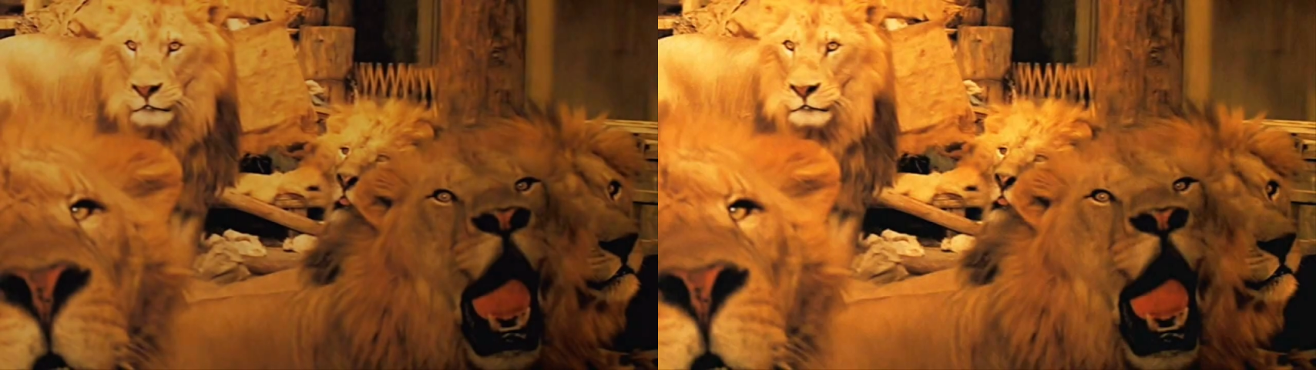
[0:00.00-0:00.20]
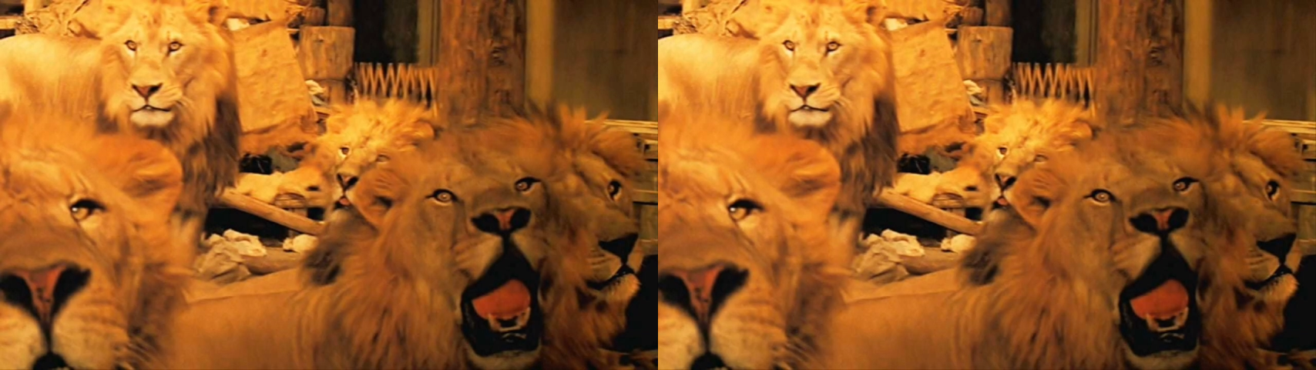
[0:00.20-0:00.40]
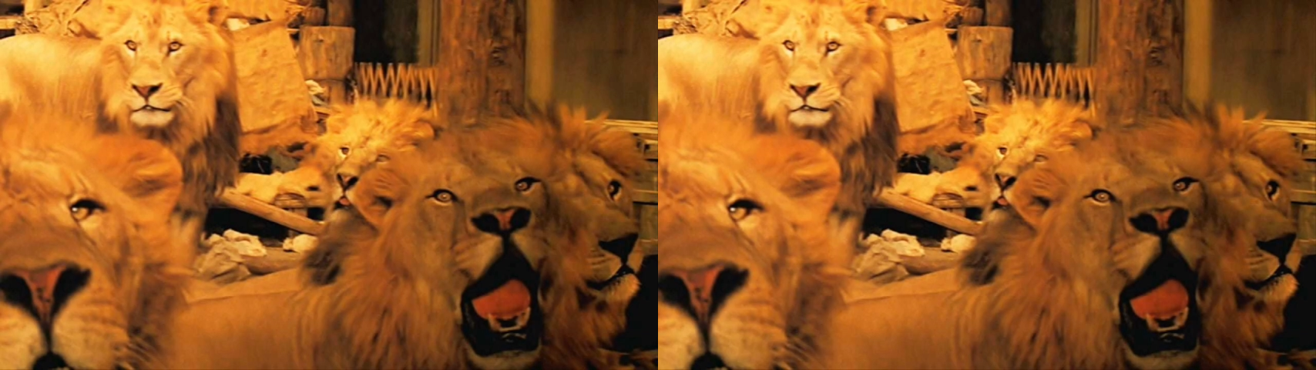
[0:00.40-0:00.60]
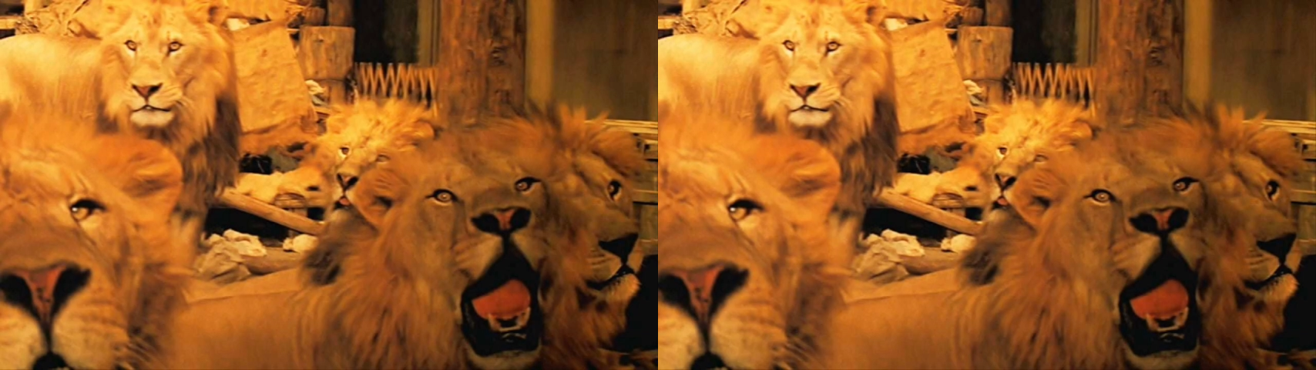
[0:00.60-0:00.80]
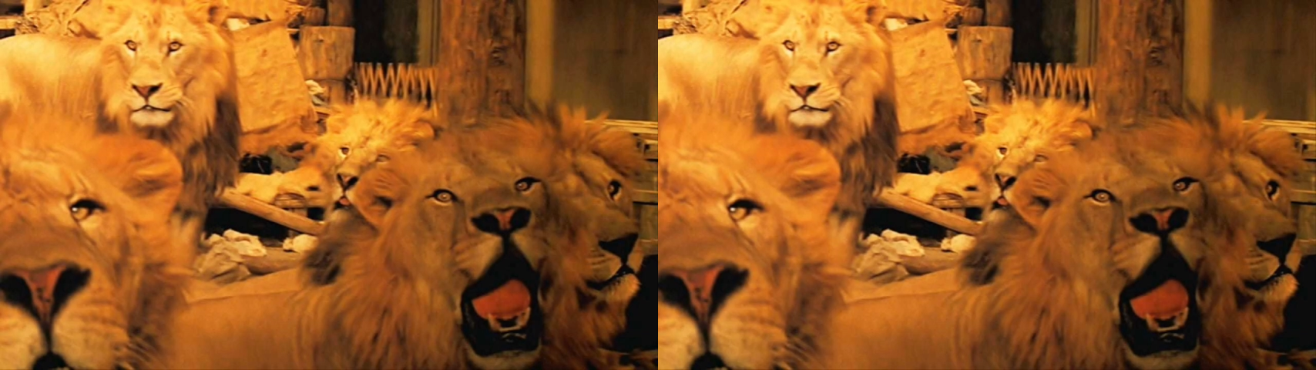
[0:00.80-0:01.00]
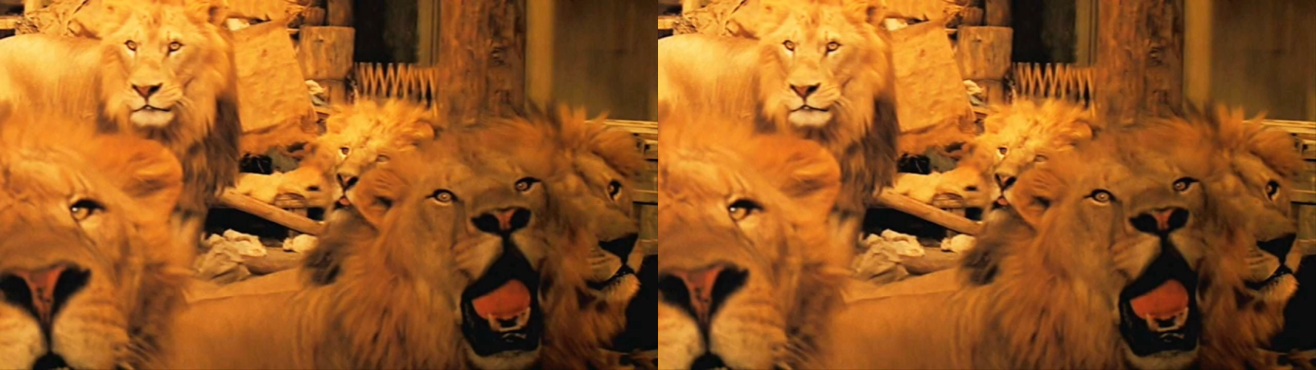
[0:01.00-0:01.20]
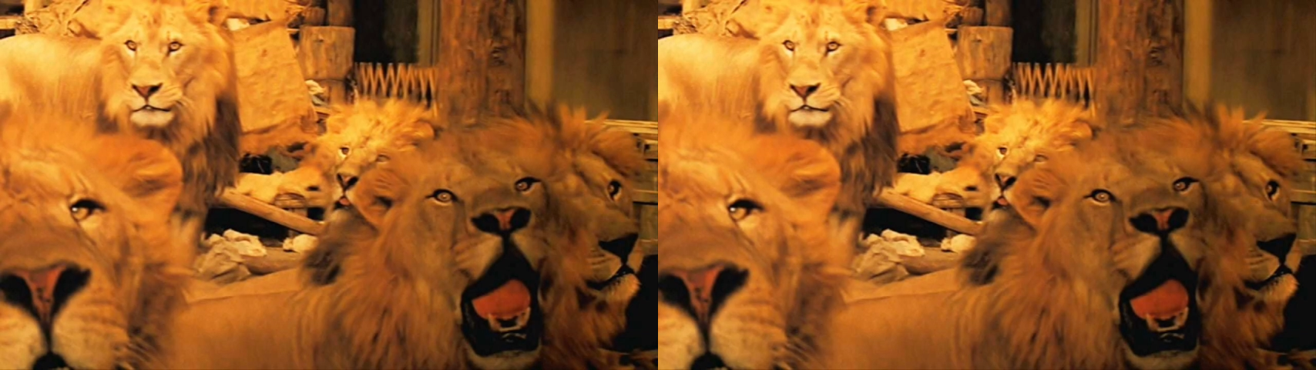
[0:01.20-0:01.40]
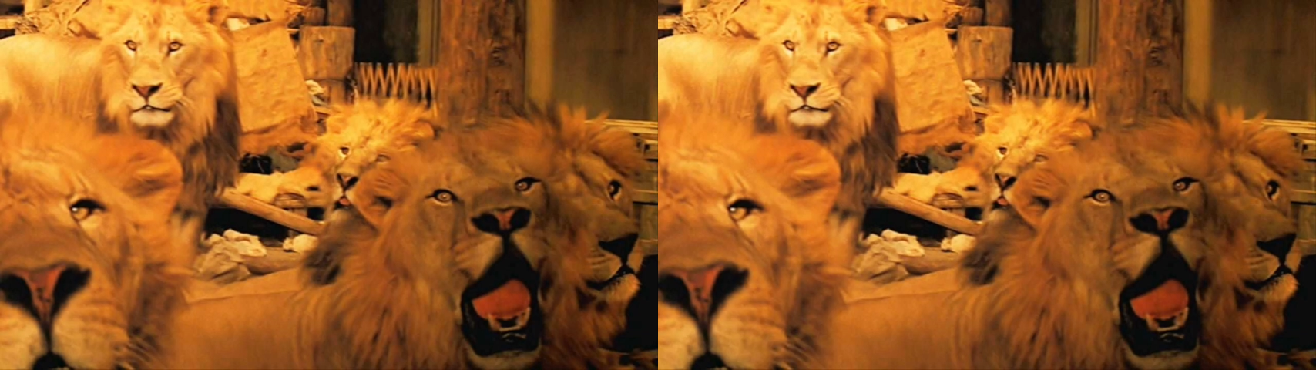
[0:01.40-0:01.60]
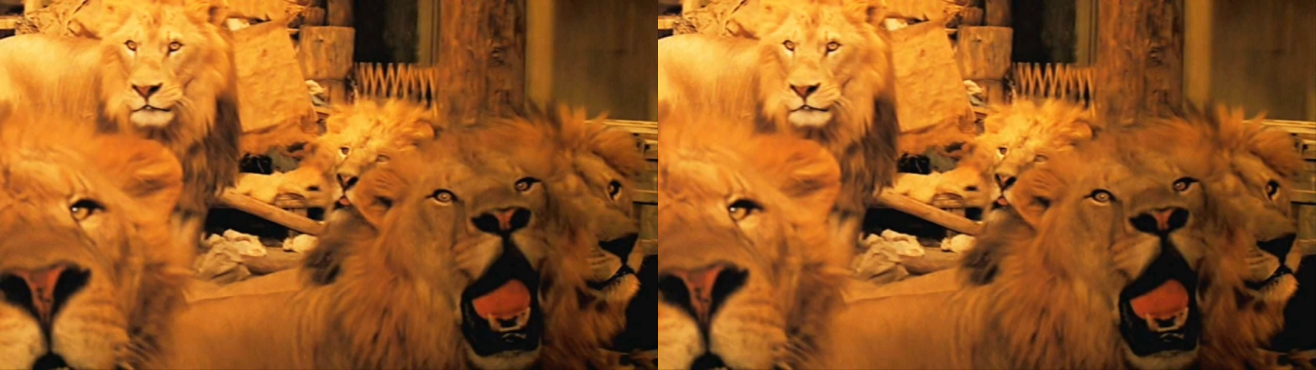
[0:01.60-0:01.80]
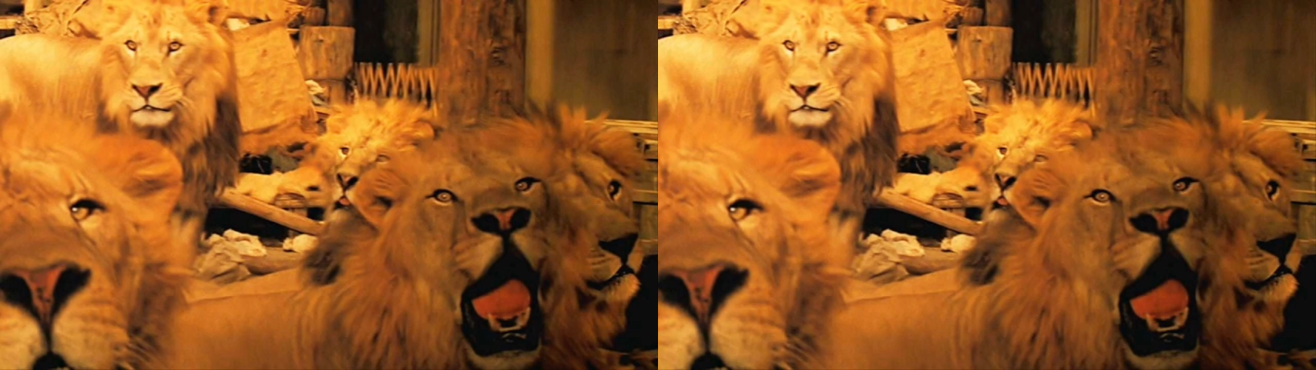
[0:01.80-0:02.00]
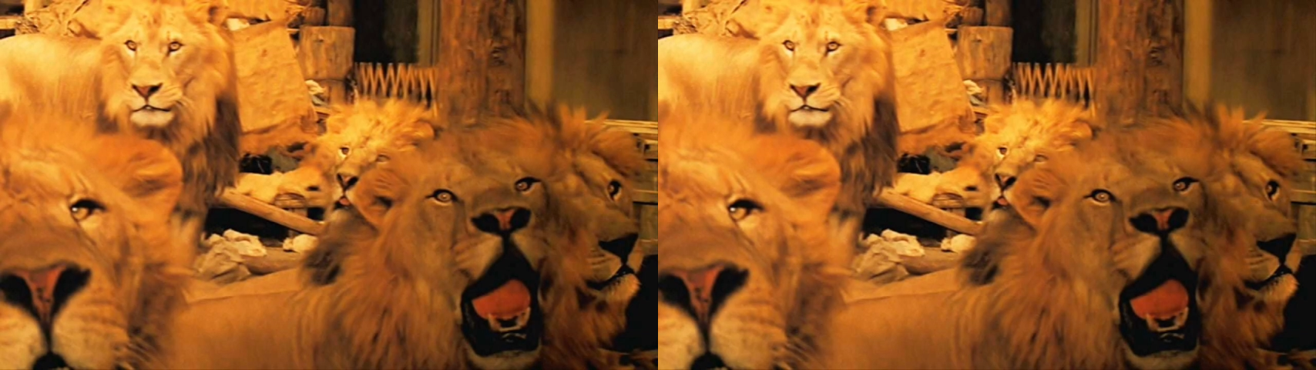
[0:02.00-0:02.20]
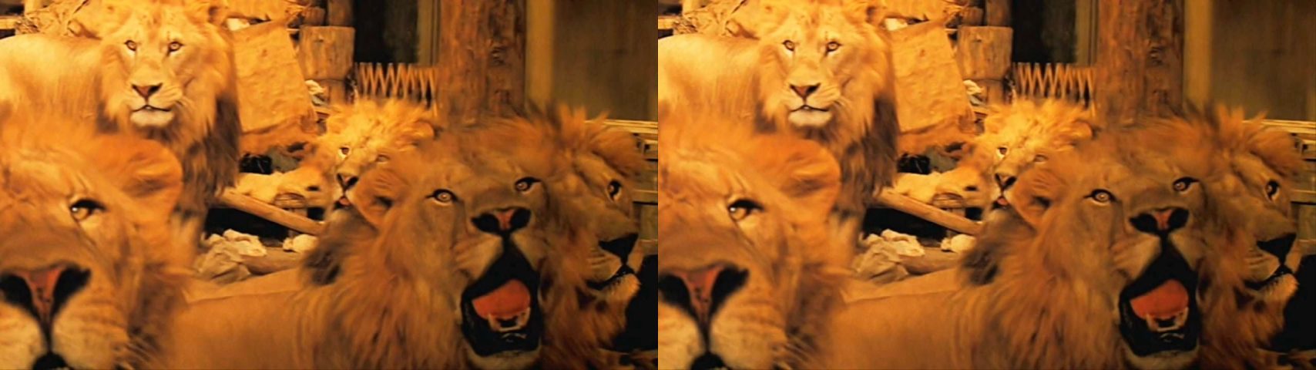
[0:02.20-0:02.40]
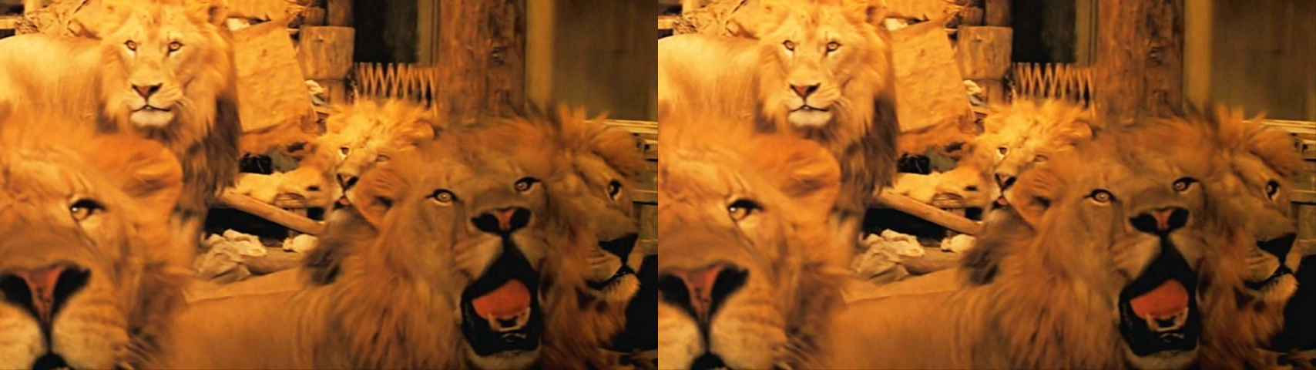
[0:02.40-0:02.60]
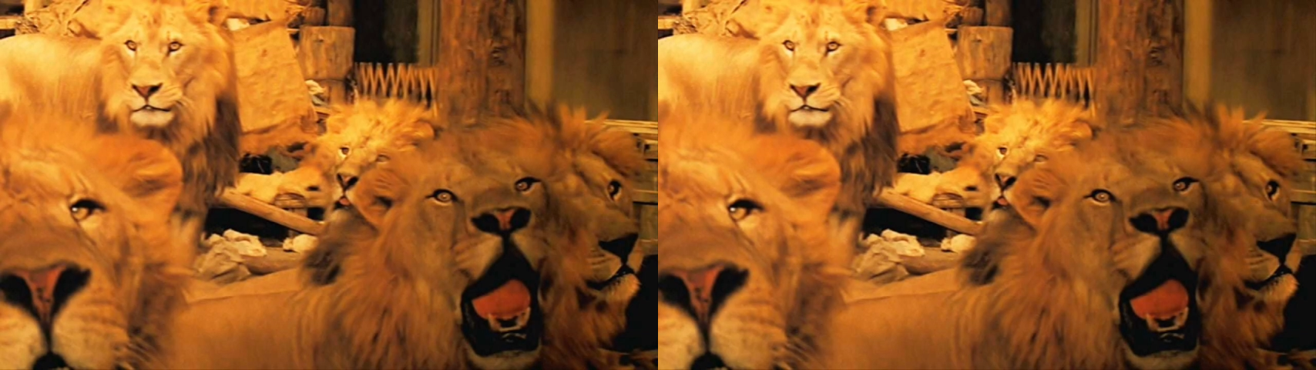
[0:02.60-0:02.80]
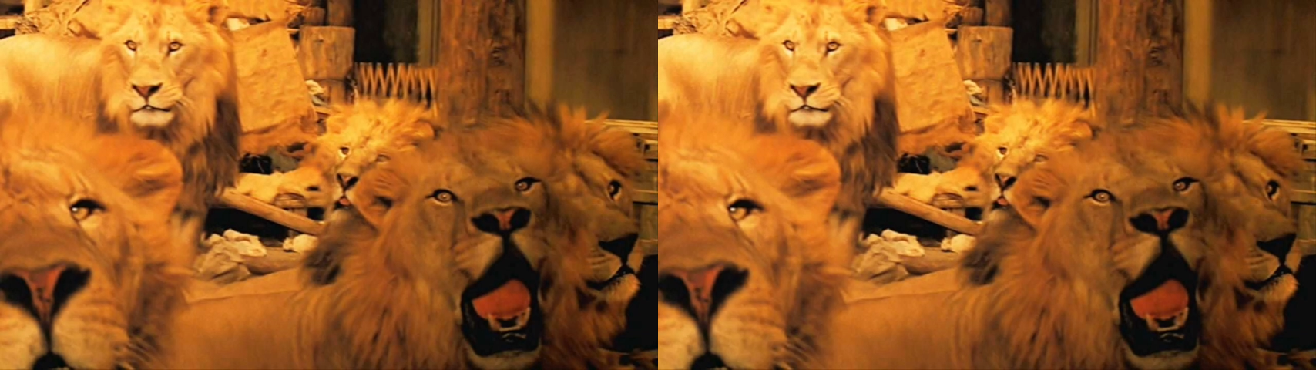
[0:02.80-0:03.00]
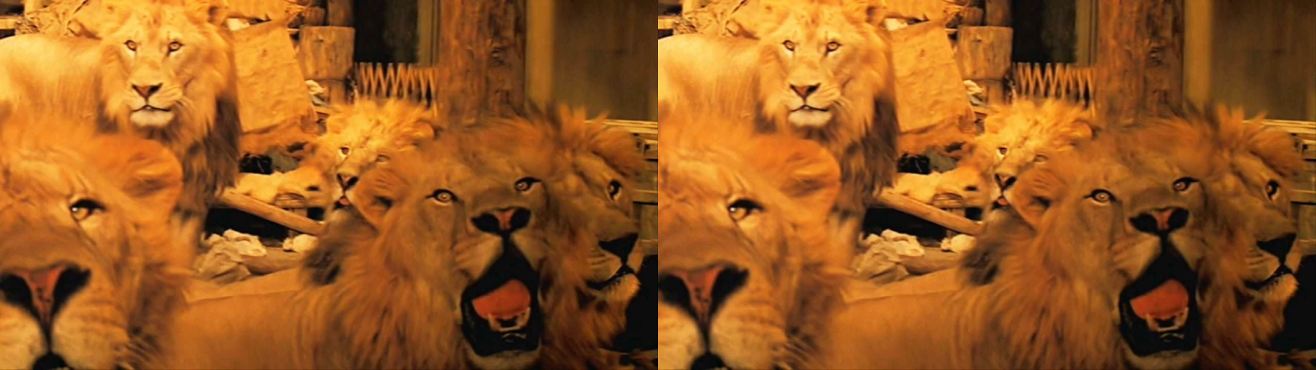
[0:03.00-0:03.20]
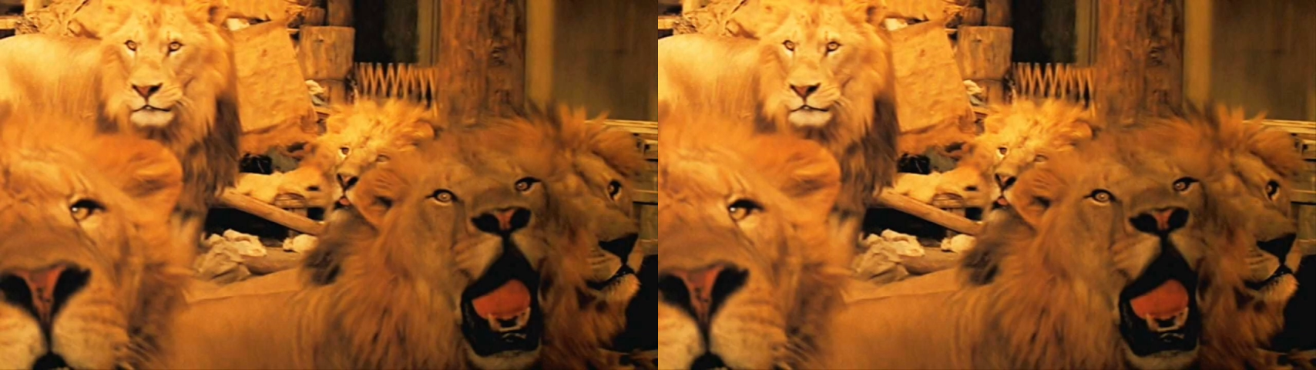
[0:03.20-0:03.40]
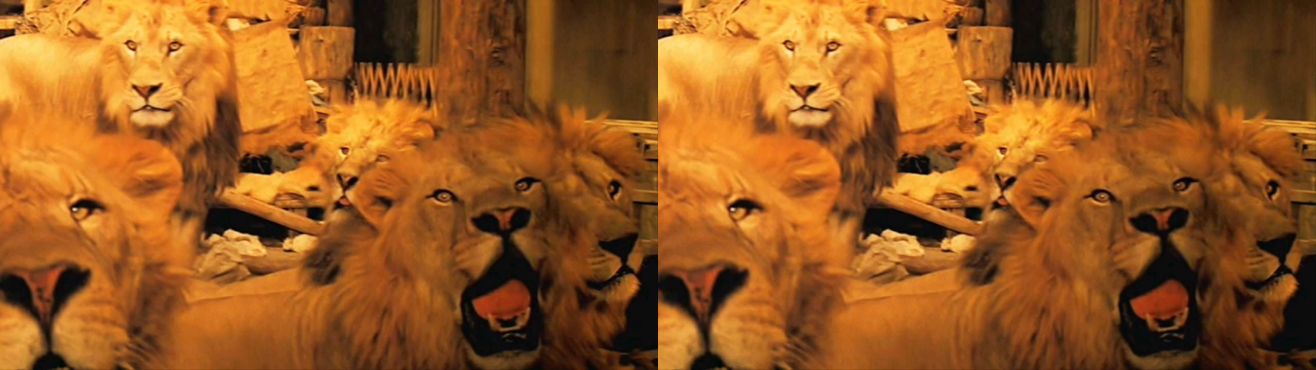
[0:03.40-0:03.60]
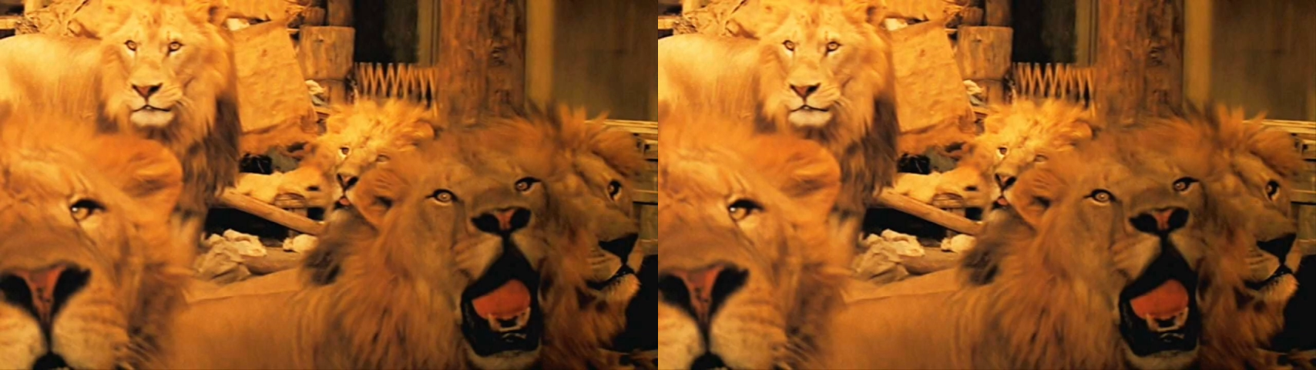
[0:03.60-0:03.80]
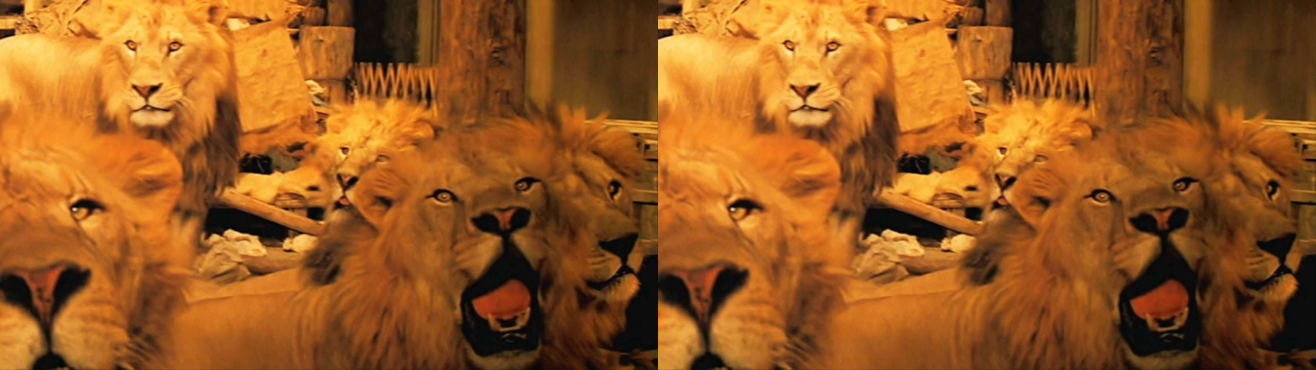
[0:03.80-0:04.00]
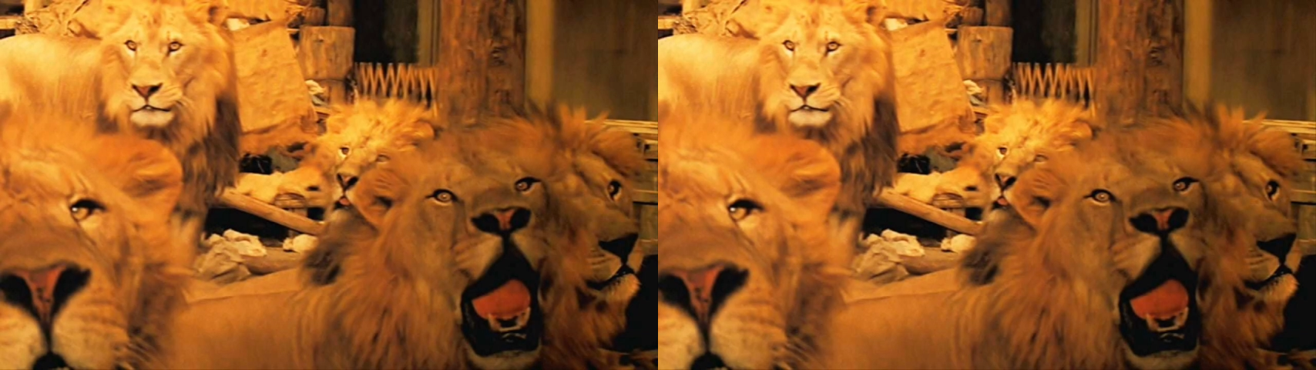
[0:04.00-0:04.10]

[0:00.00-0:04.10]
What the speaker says: No face is visible, so there are no lips to read.